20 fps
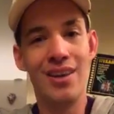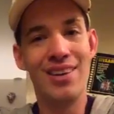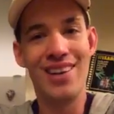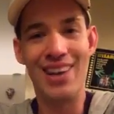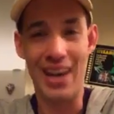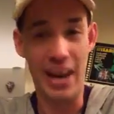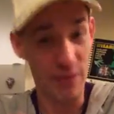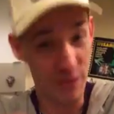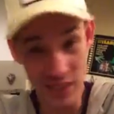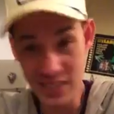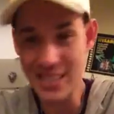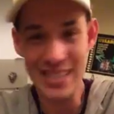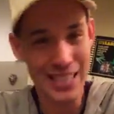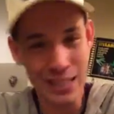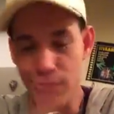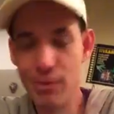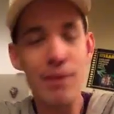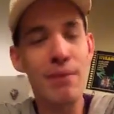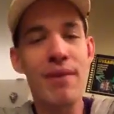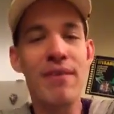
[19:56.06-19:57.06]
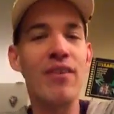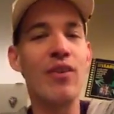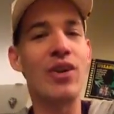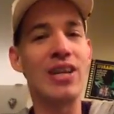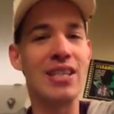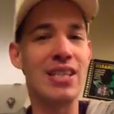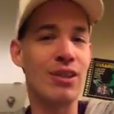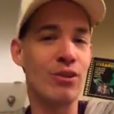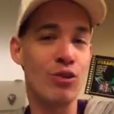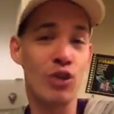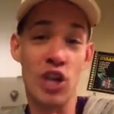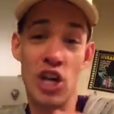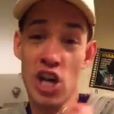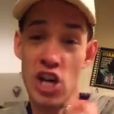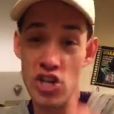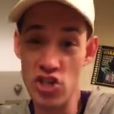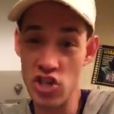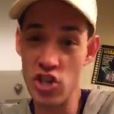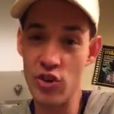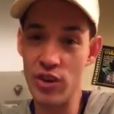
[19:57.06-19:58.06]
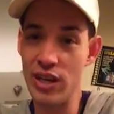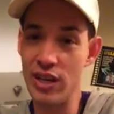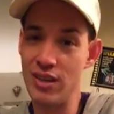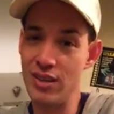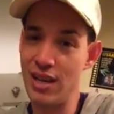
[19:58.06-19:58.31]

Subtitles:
Every 6 p.m. every Wednesday, we're going to do it.